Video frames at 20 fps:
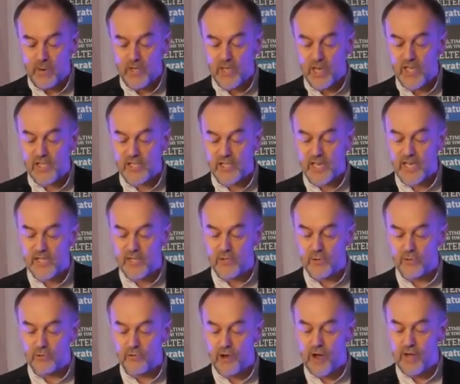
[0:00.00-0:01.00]
We just need
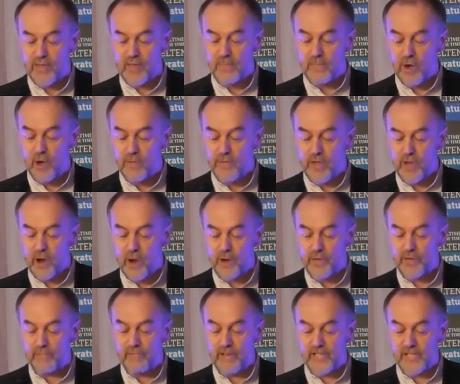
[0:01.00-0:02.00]
to try them on the
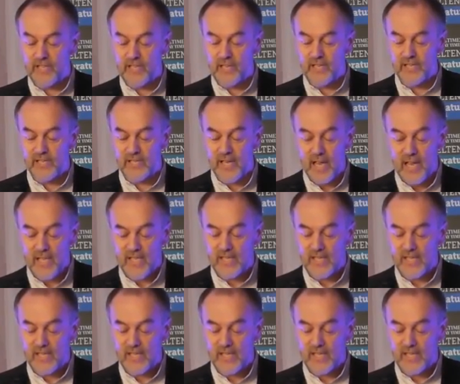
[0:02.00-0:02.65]
Earth residents,